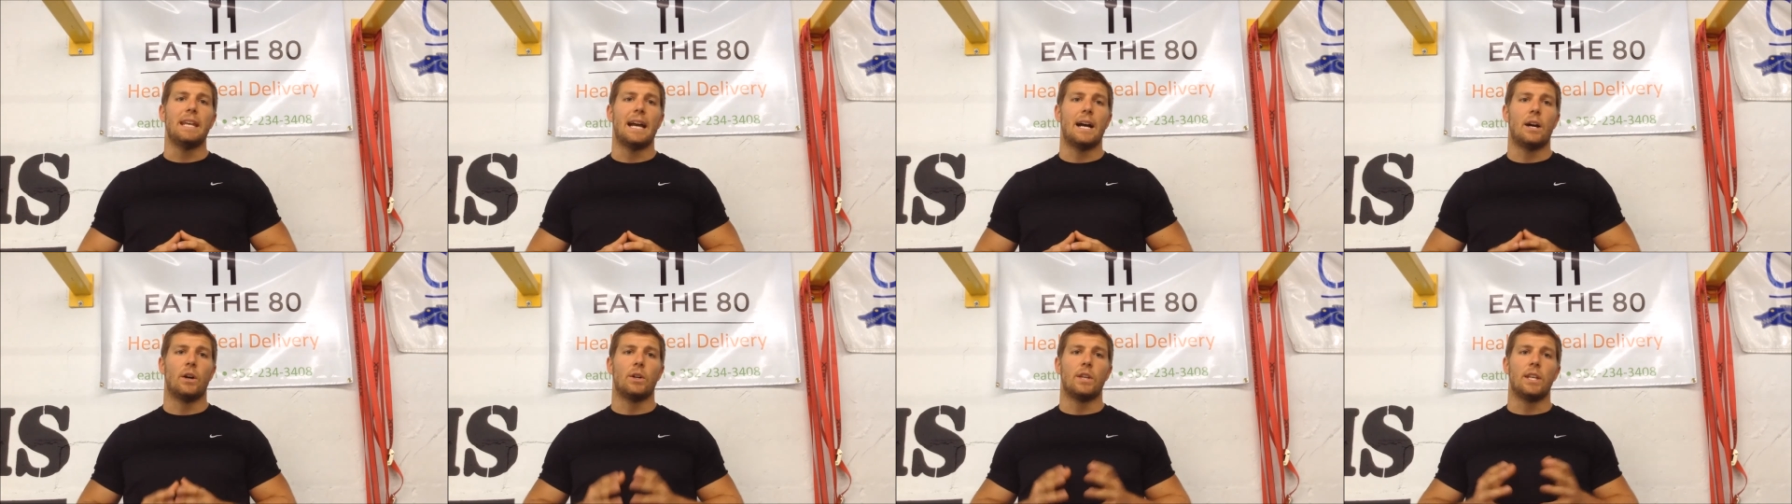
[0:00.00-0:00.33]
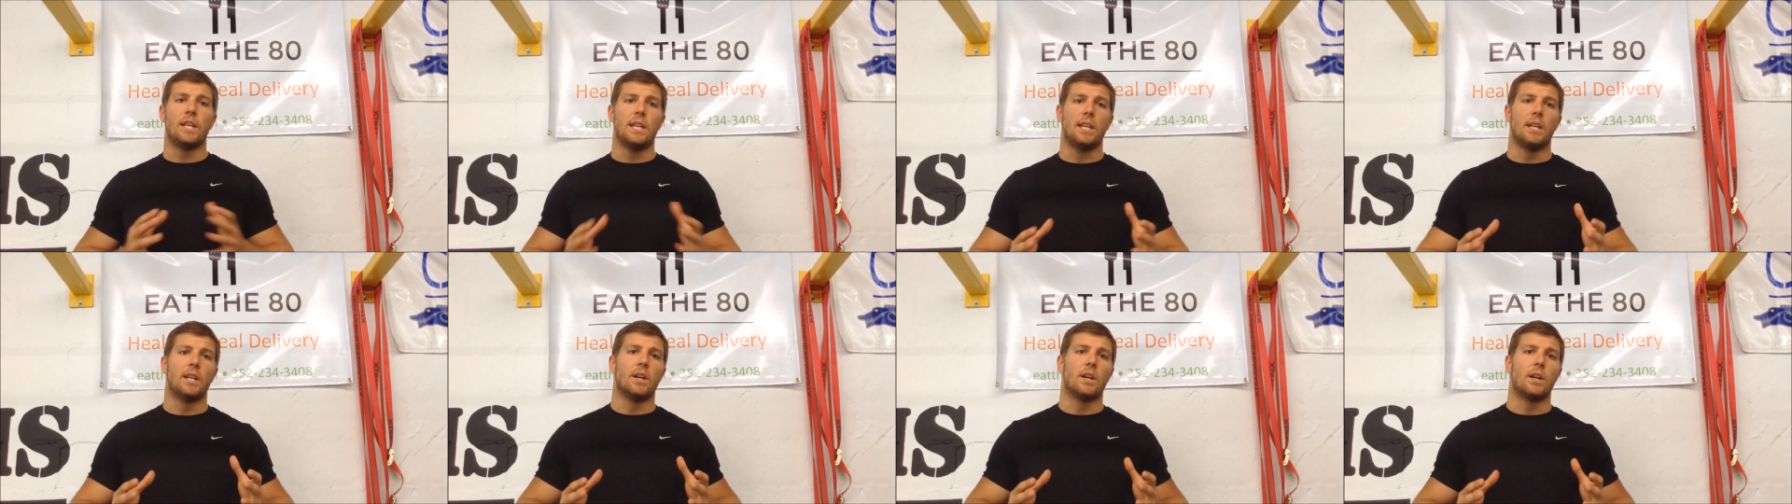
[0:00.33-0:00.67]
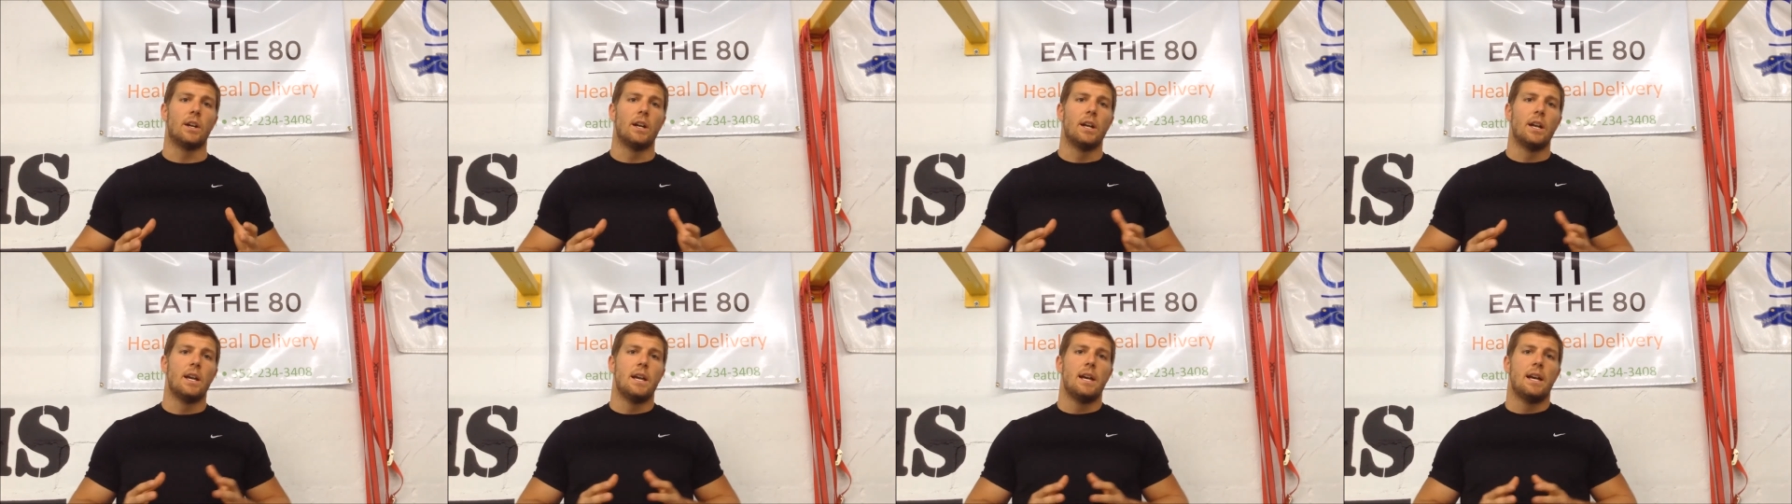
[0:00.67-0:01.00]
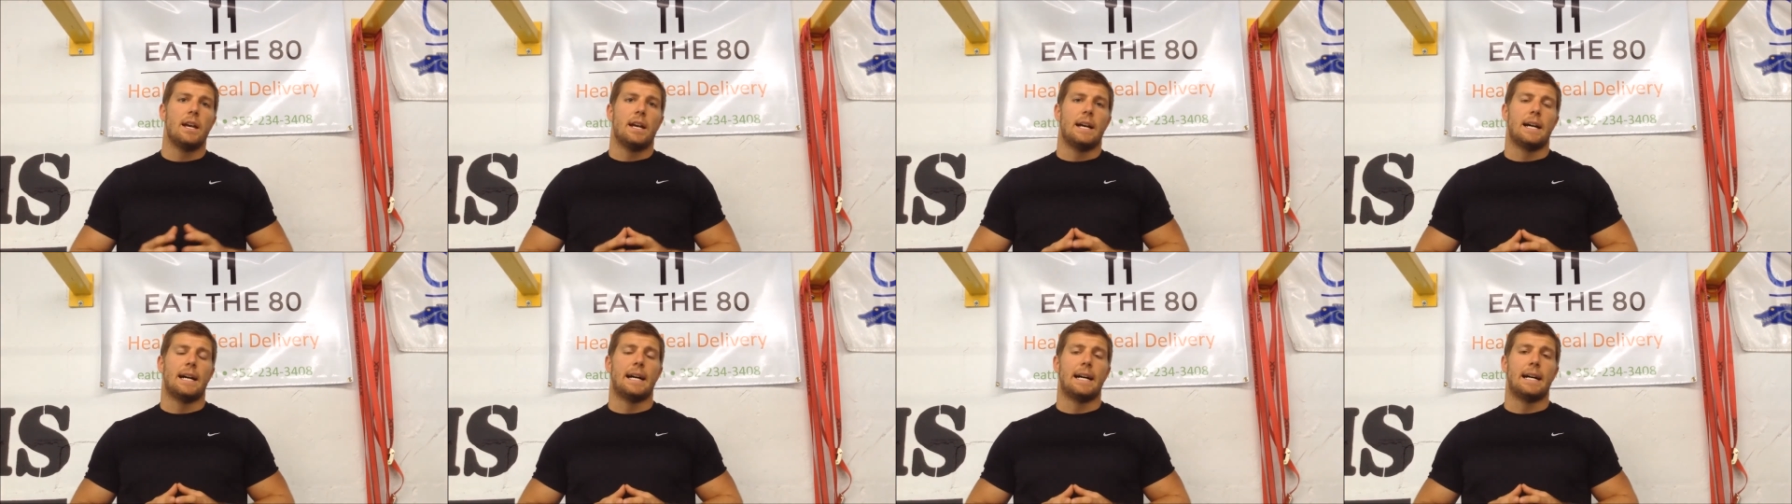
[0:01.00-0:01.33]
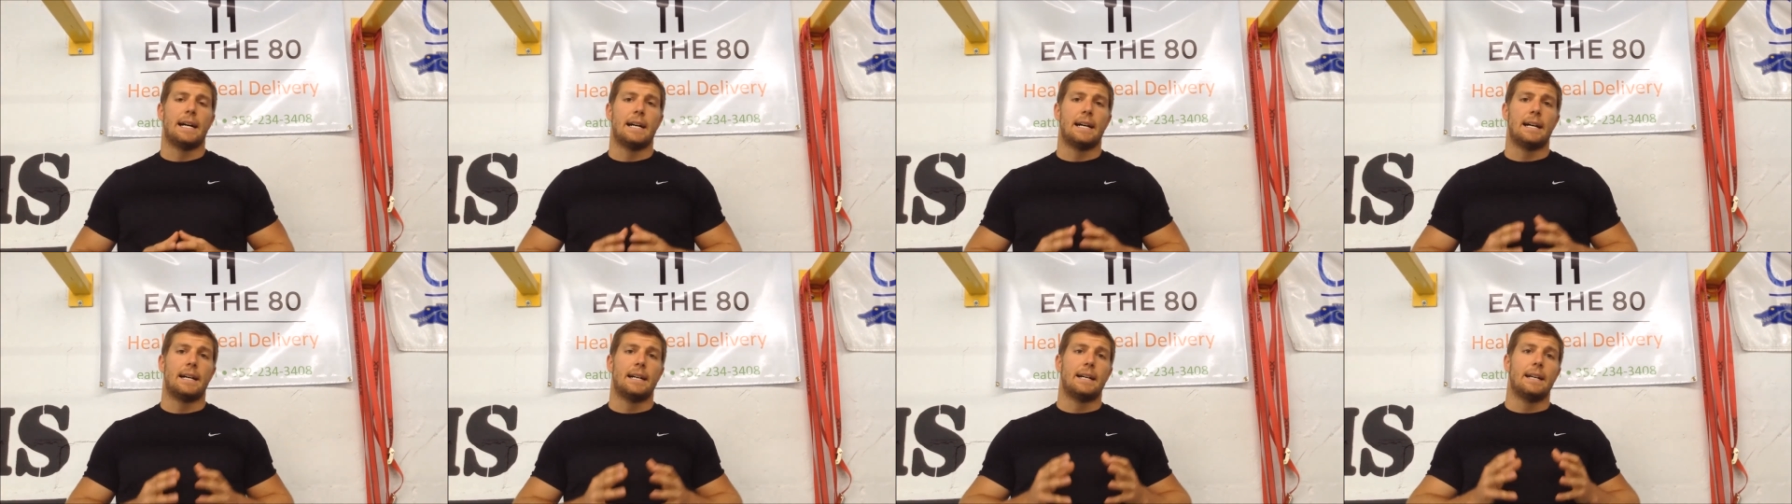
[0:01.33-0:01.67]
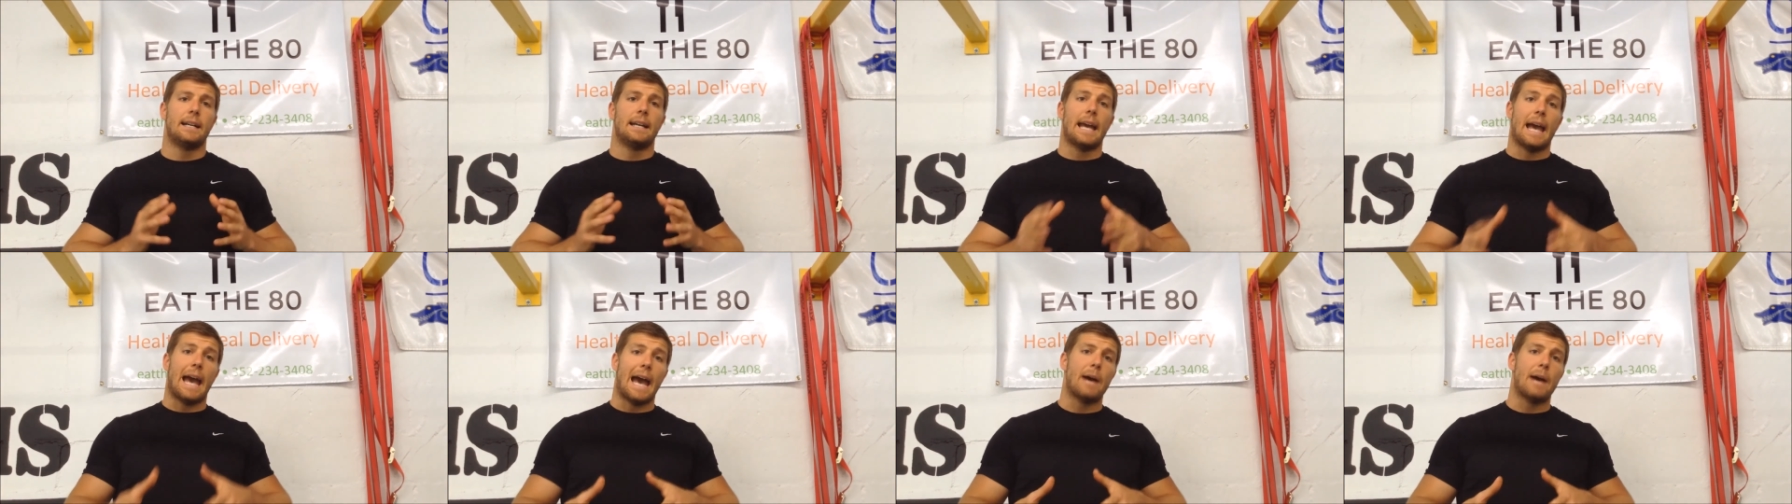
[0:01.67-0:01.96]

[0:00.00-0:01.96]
held here uh,